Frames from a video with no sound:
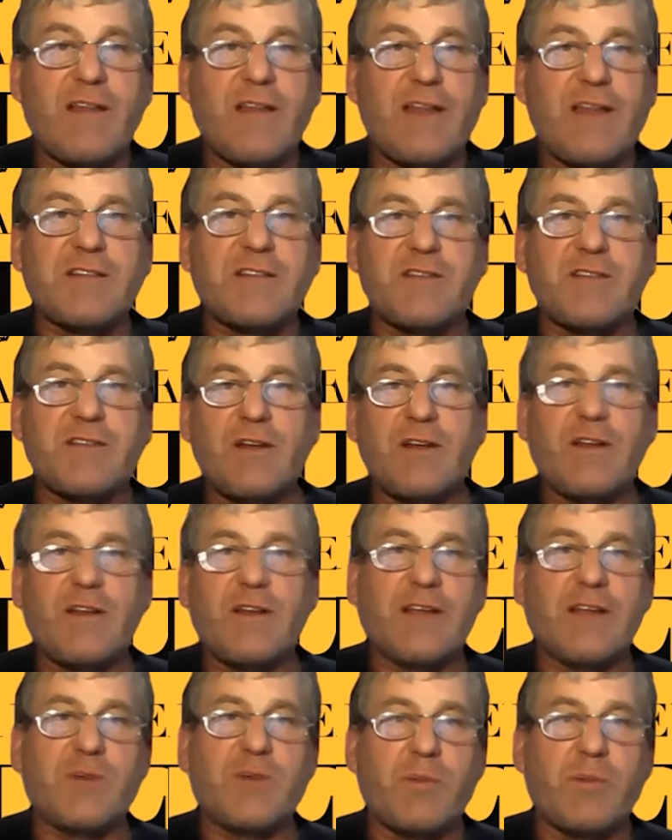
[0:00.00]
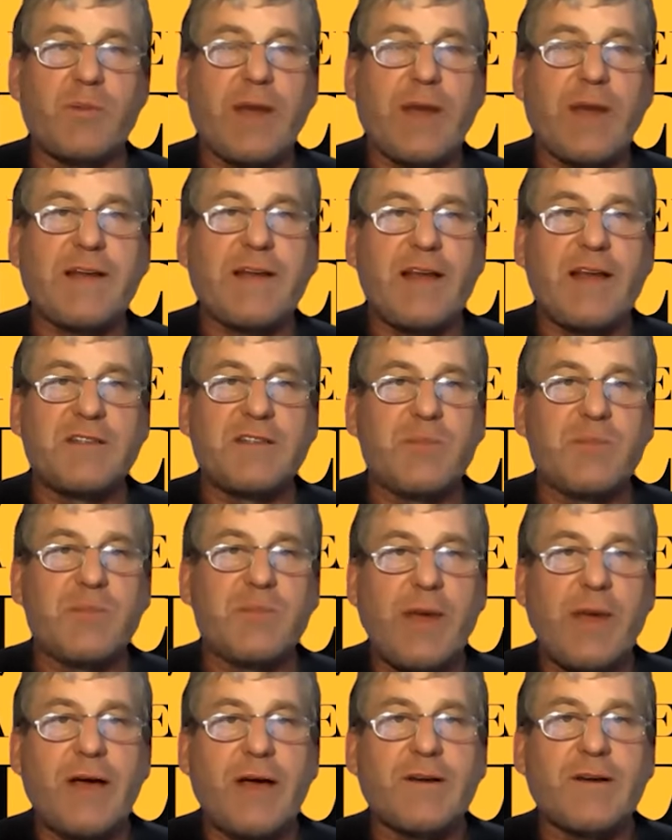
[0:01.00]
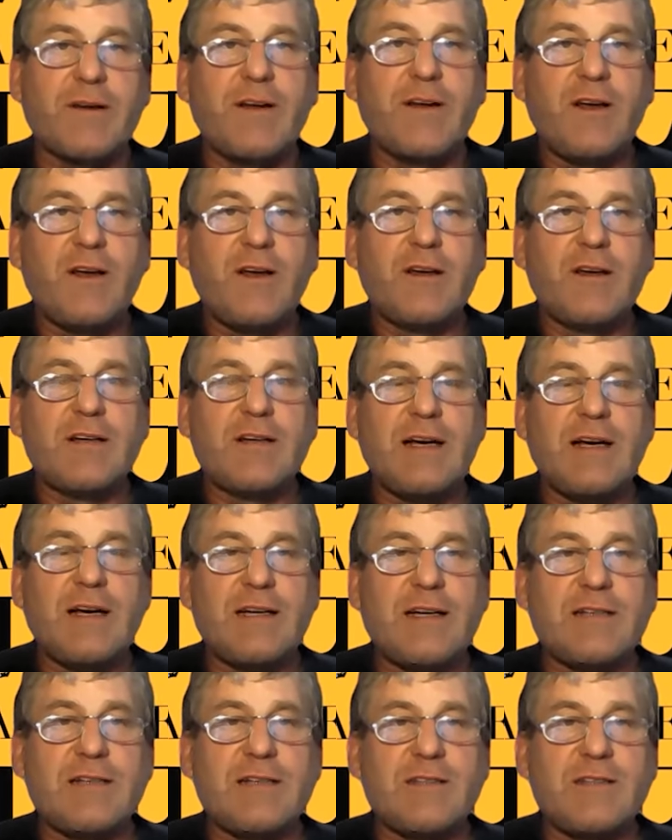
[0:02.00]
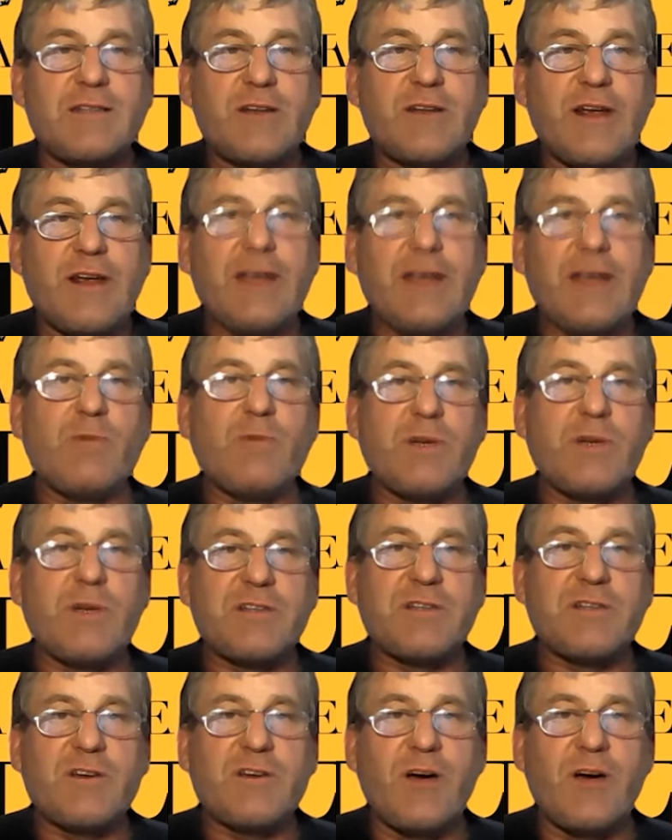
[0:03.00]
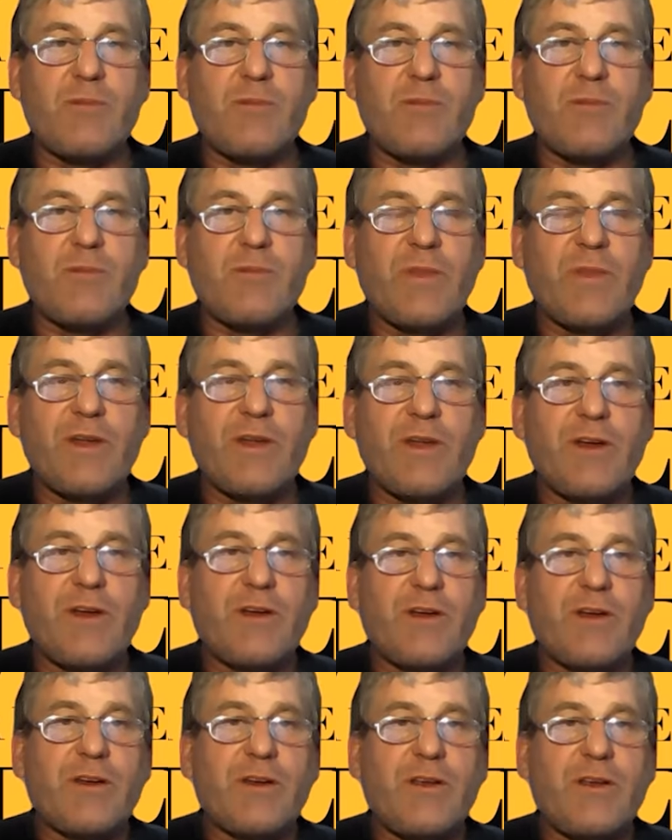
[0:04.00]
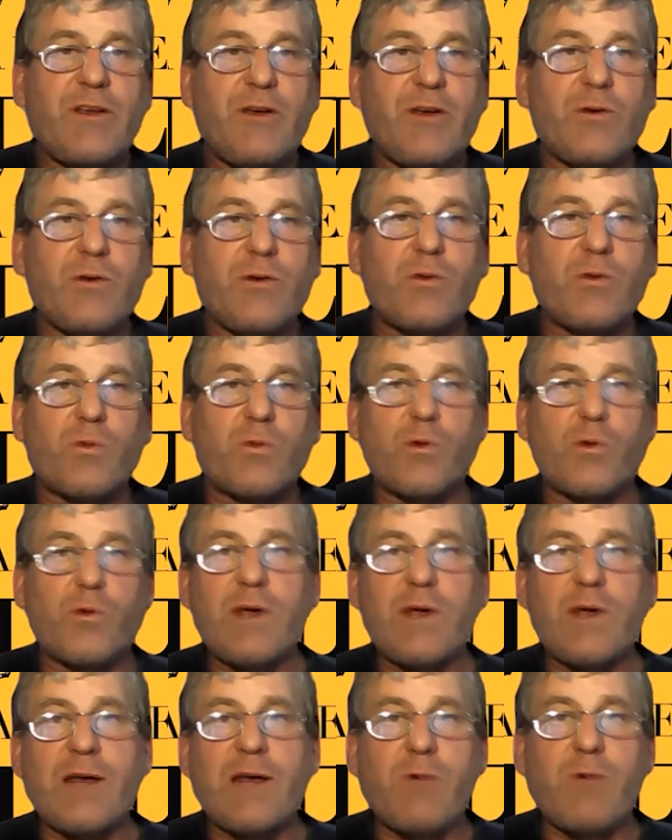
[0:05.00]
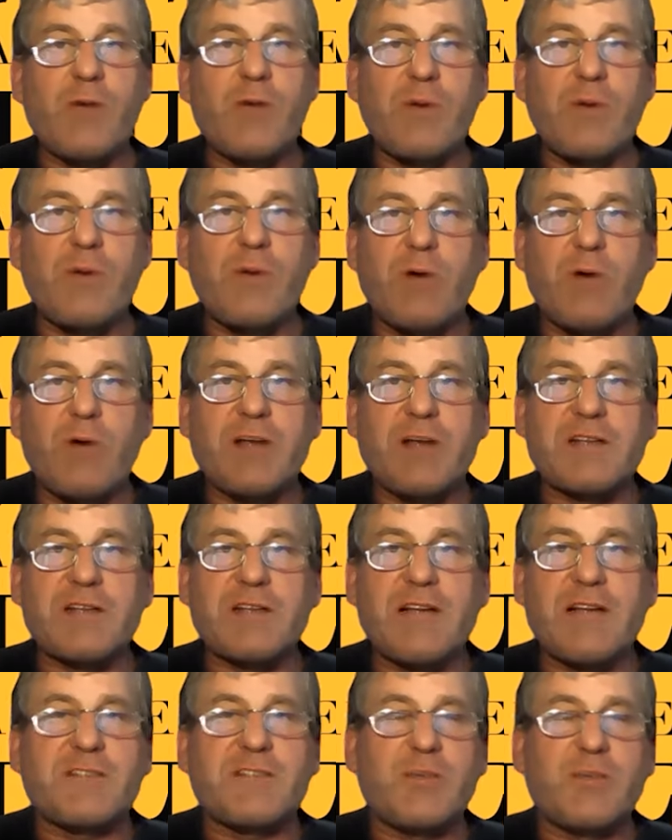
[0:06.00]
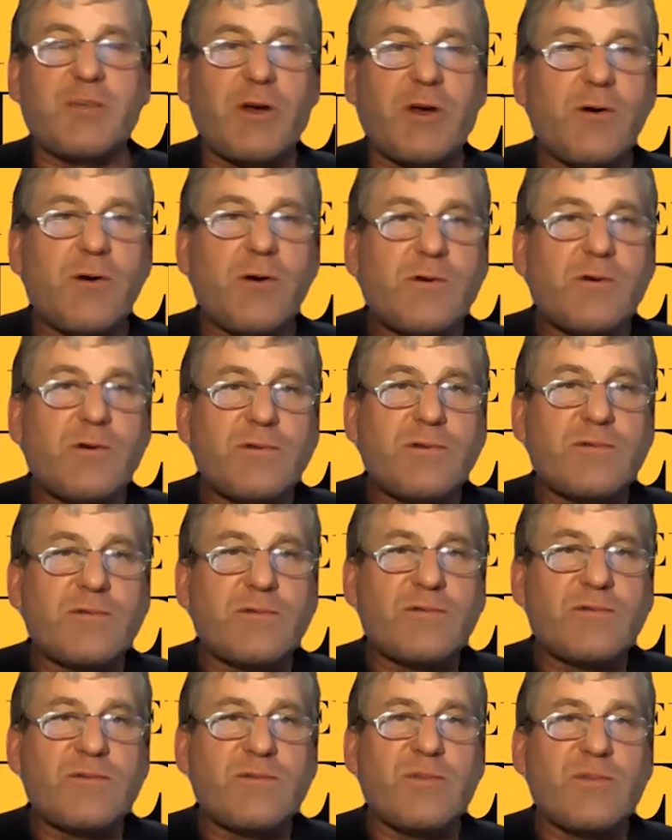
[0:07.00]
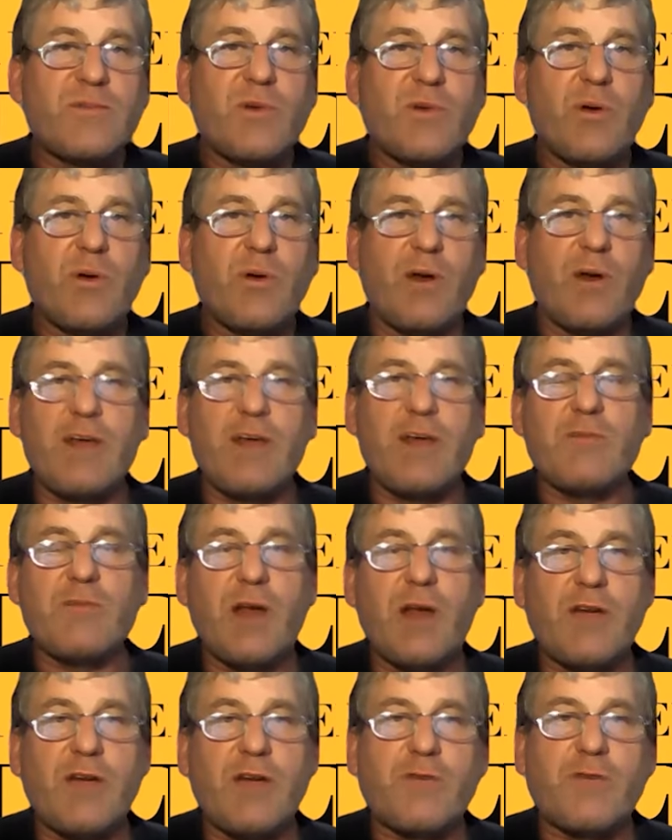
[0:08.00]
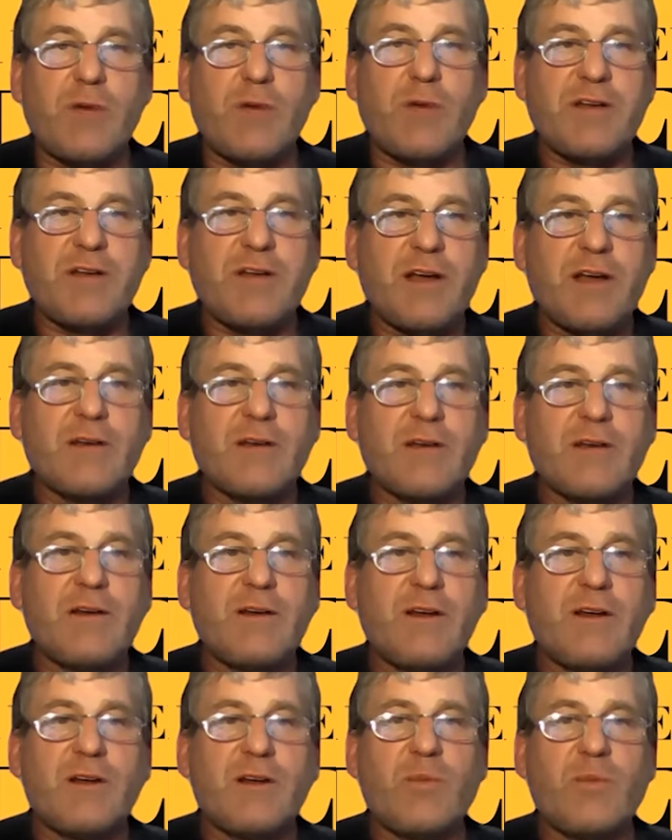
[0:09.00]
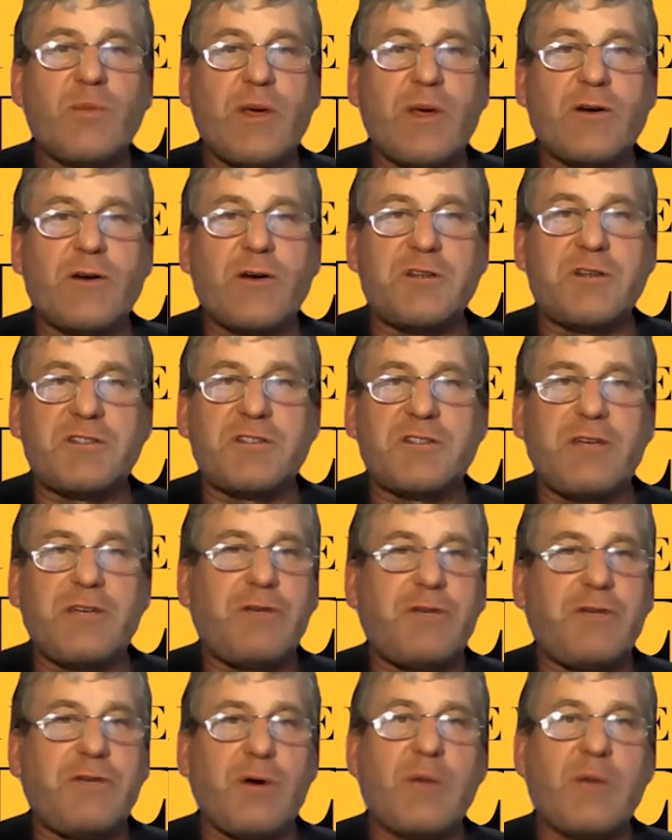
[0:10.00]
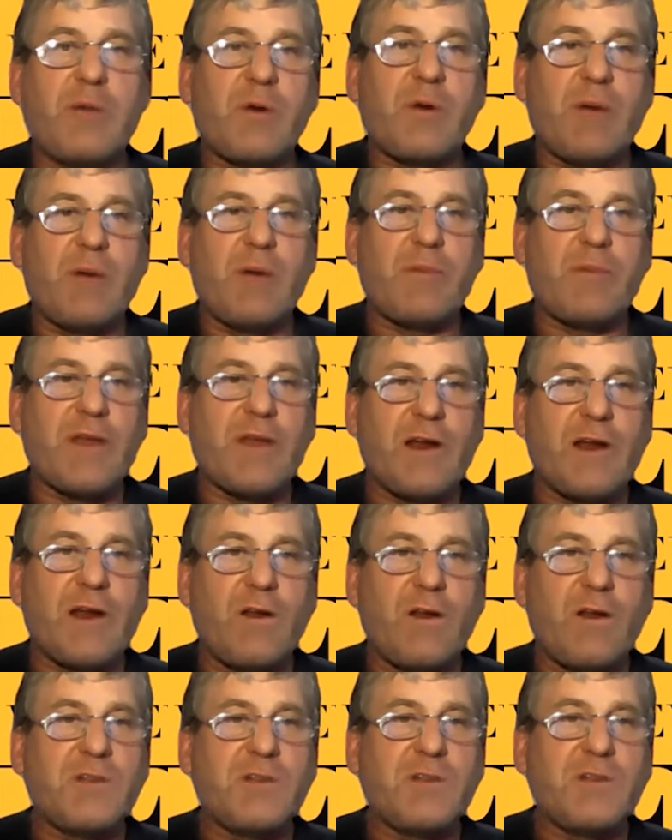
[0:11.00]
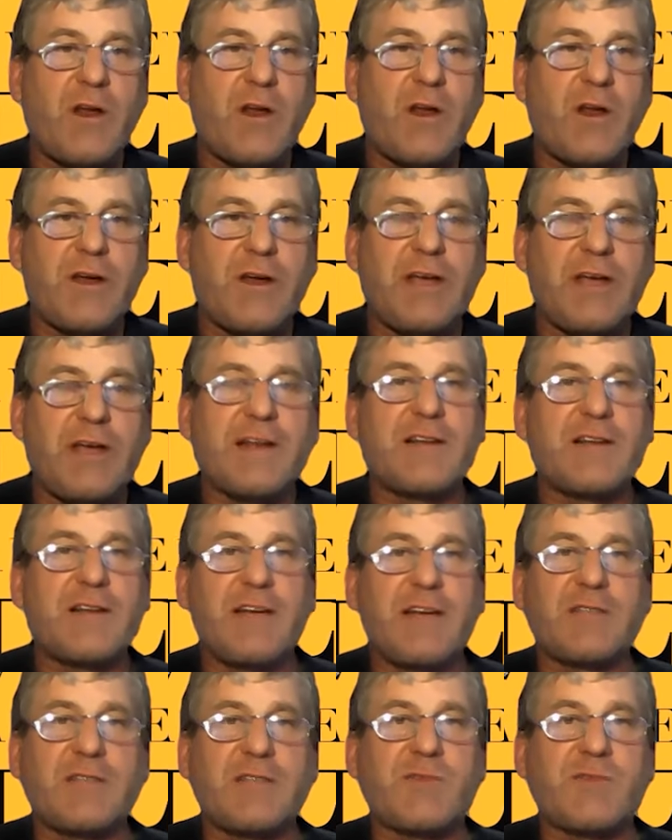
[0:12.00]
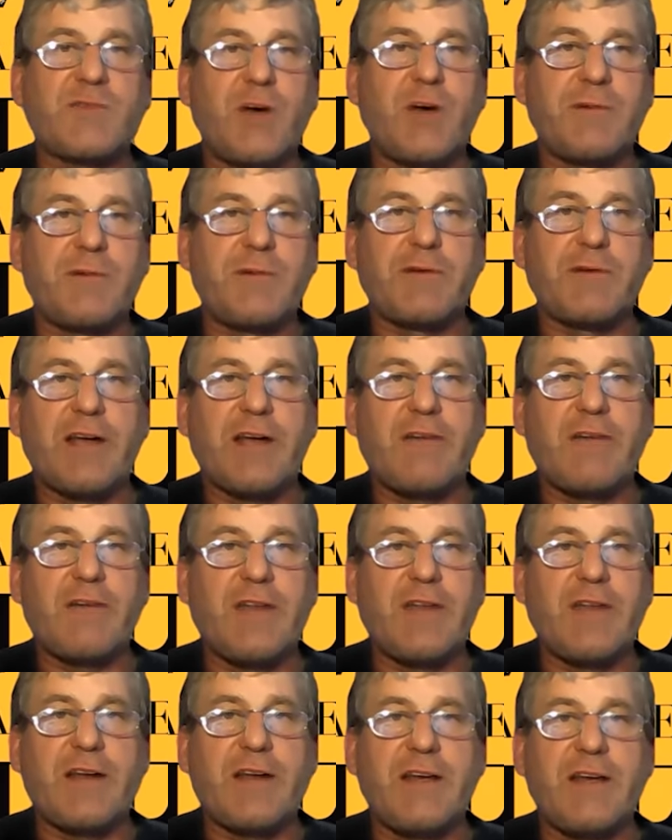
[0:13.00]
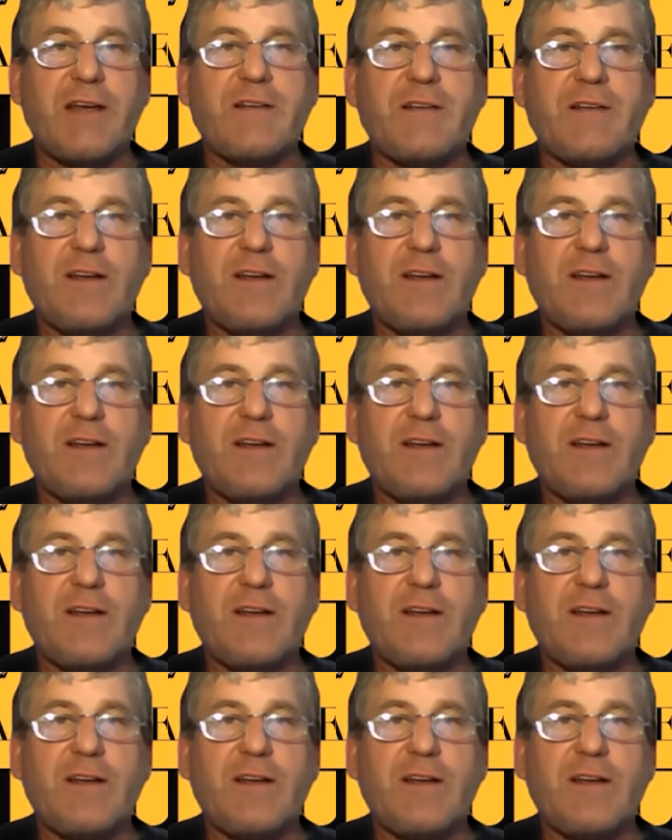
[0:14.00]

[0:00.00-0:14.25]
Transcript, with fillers: That's that's what pack down is about. Uh, in wintertime, you really won't be wanting to touch them at all. You'll leave them alone for winter because if you open them up, they're going to lose a lot of heat and it takes some time to recover that heat.